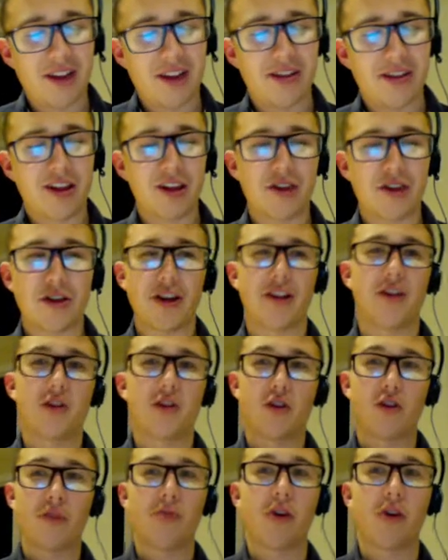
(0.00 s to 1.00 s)
such as
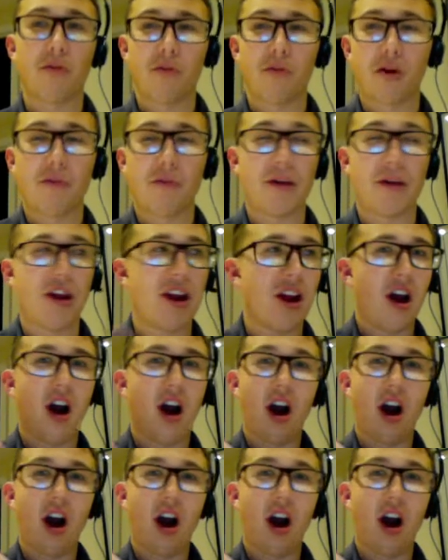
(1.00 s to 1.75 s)
Crypto Bobby.